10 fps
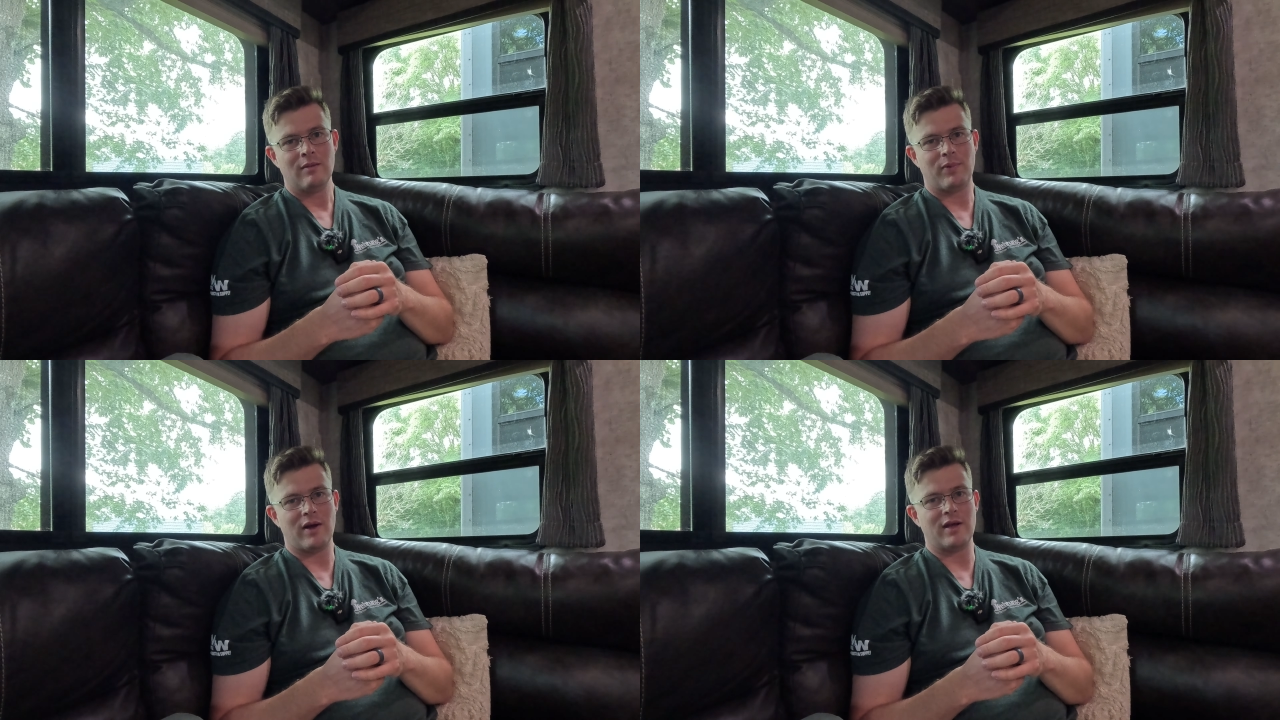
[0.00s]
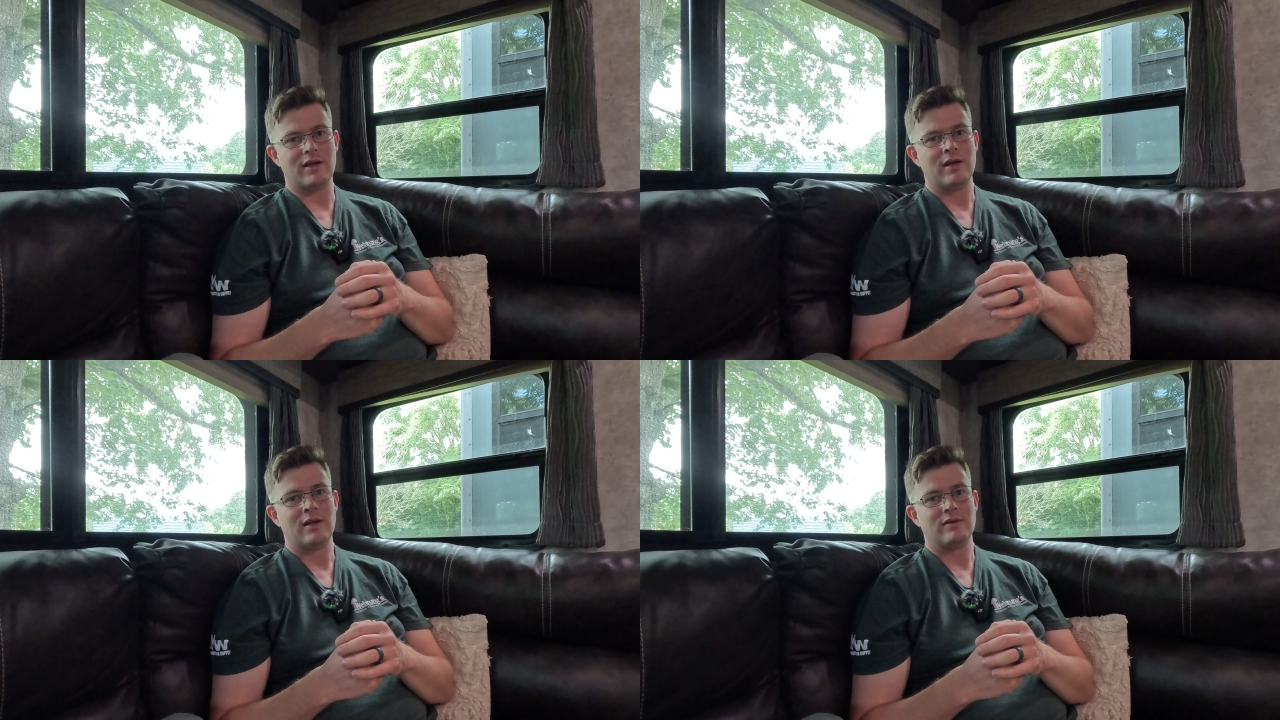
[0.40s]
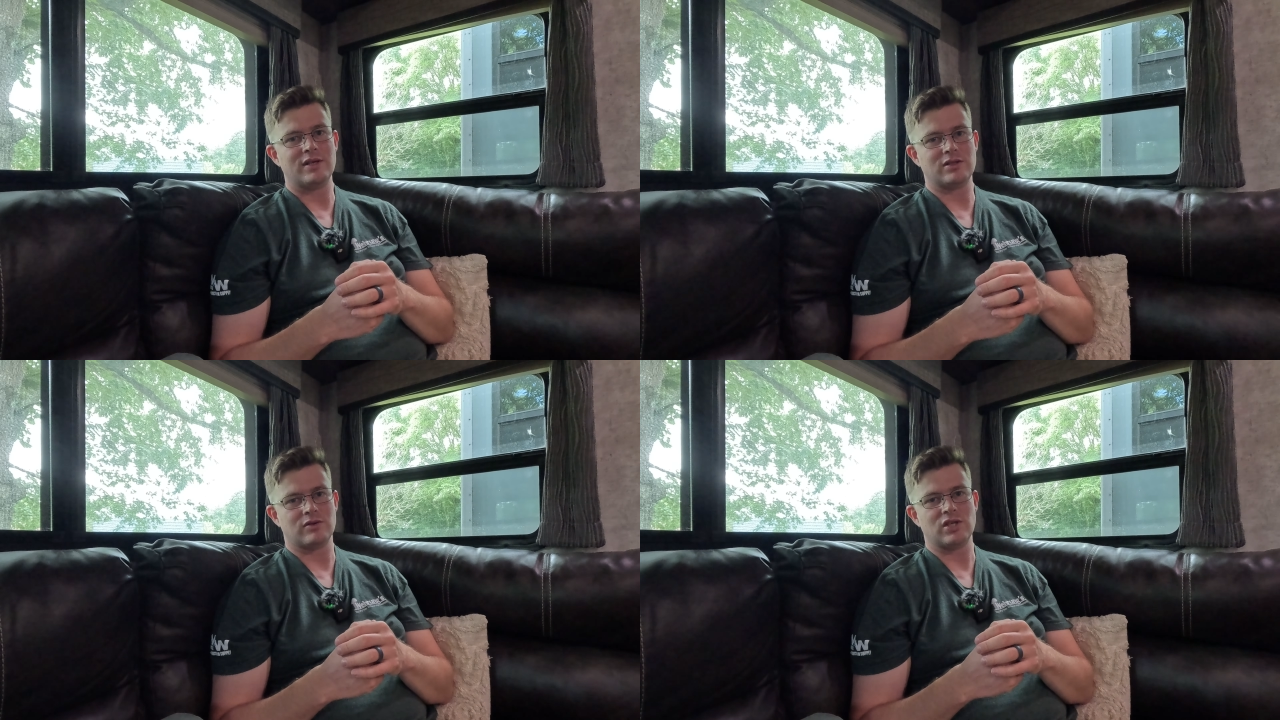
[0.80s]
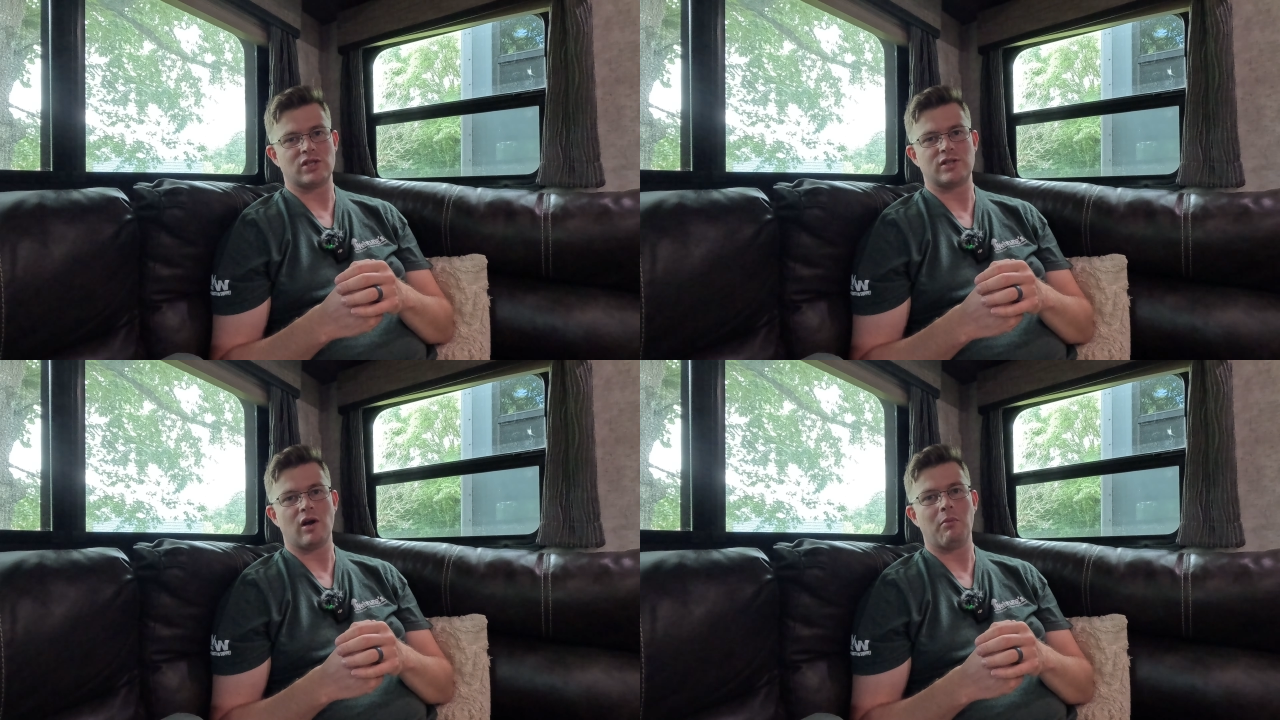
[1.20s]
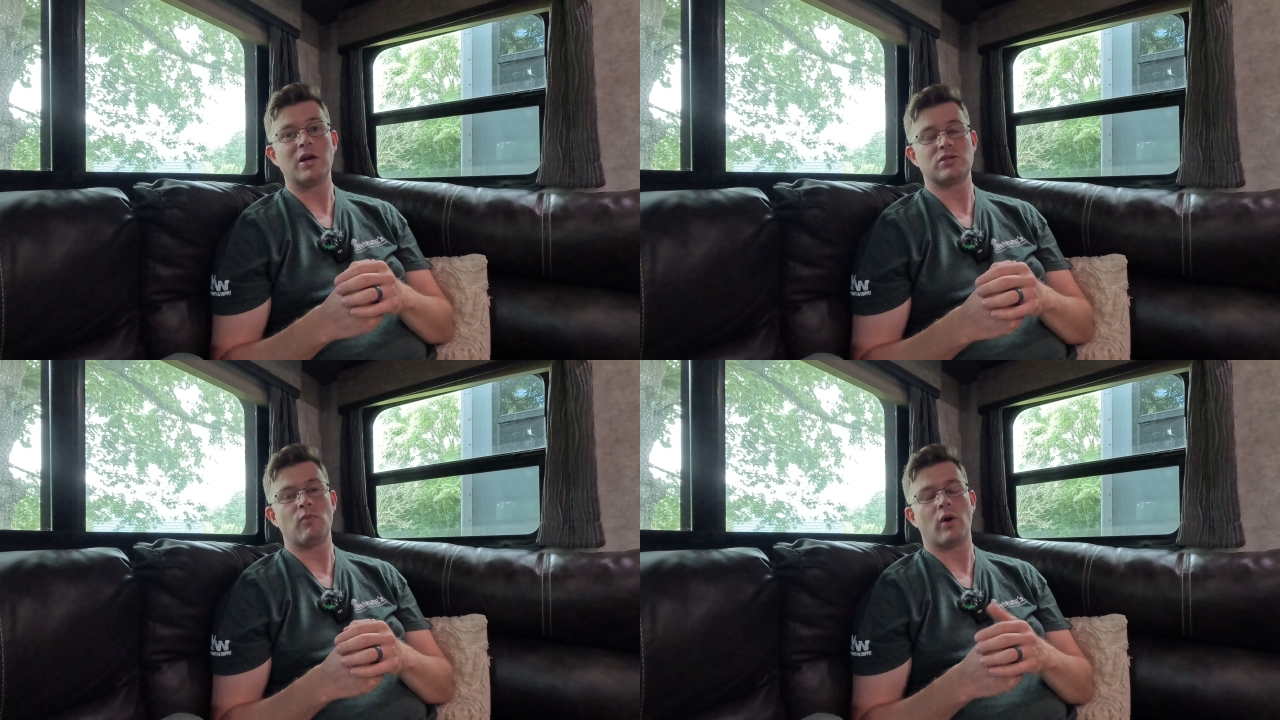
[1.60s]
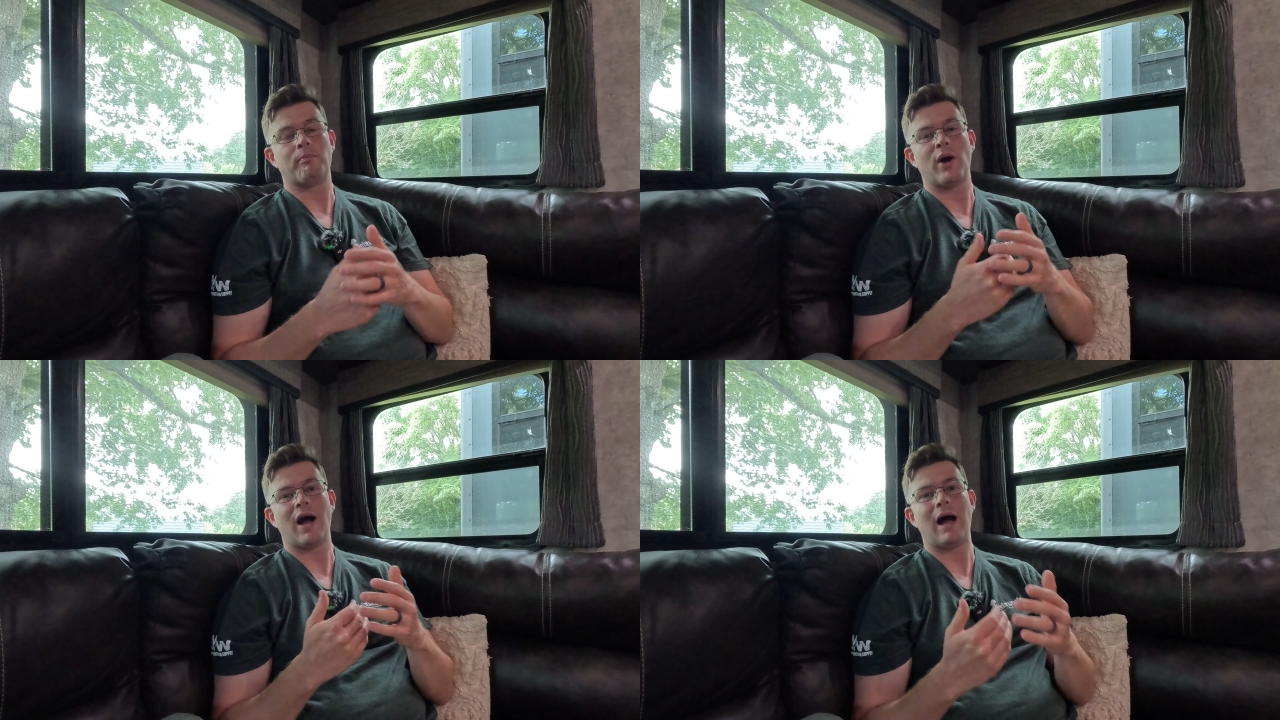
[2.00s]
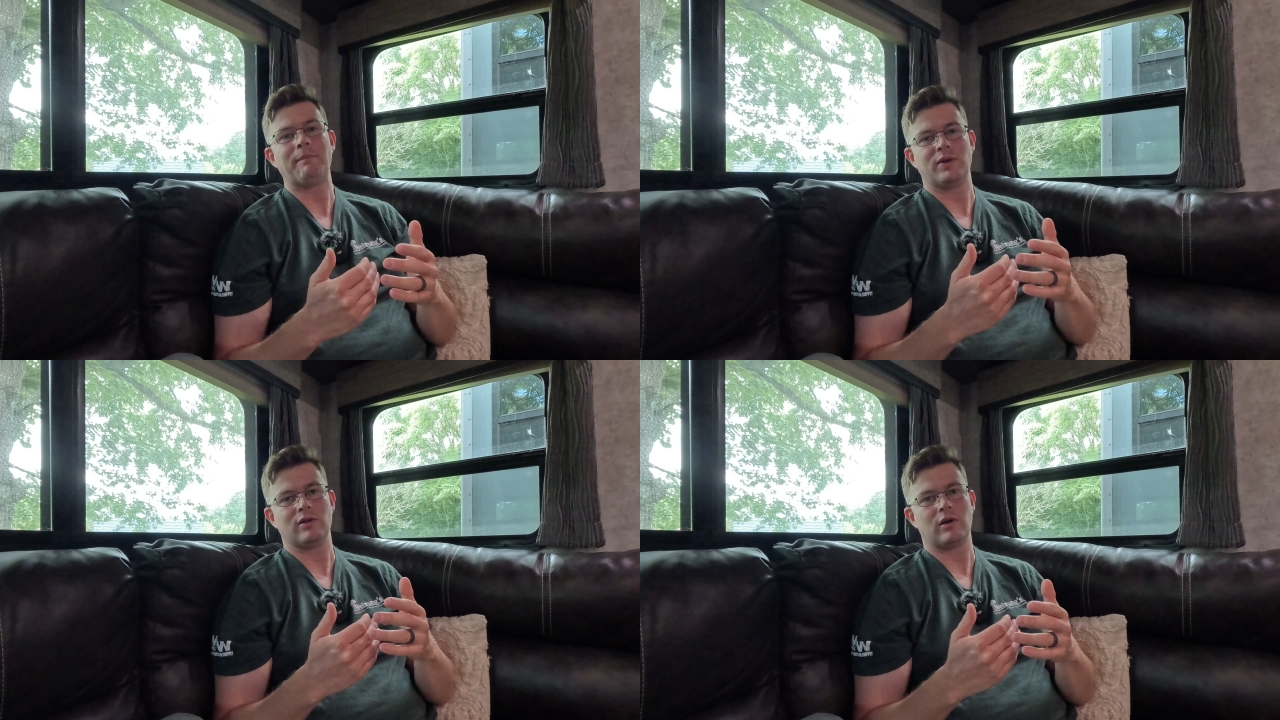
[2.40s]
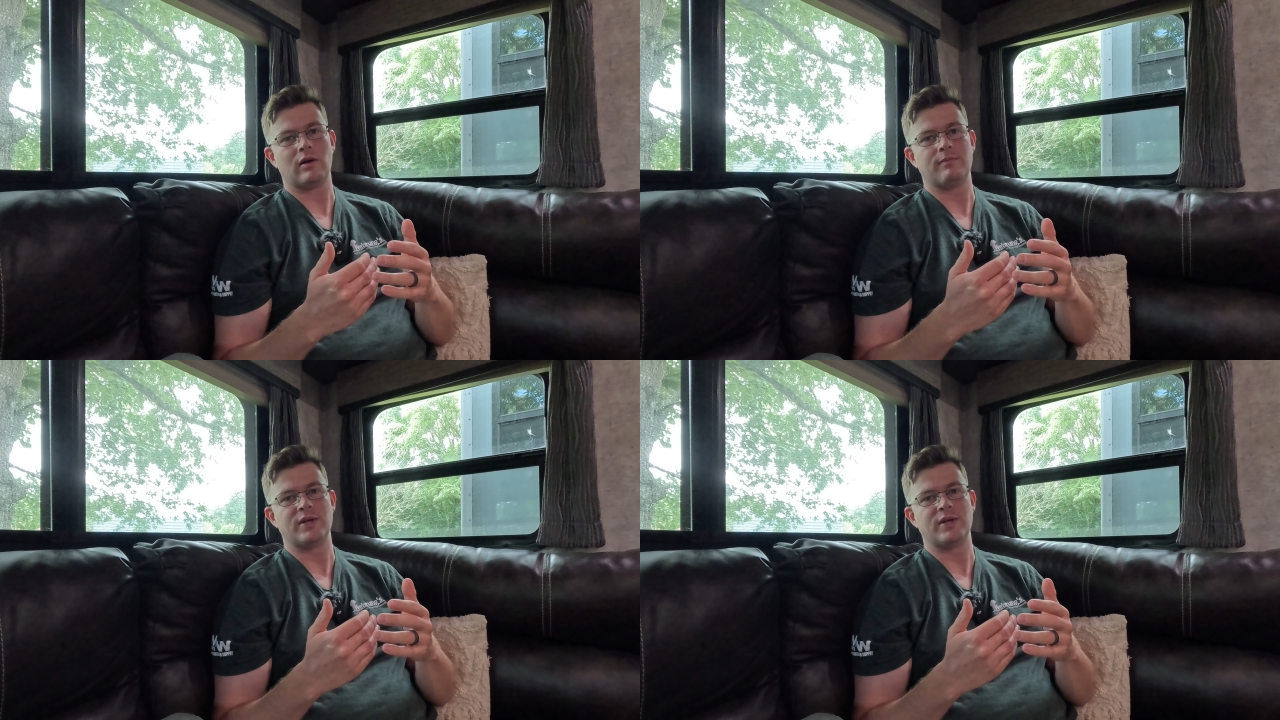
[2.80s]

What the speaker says: But these are just so much more popular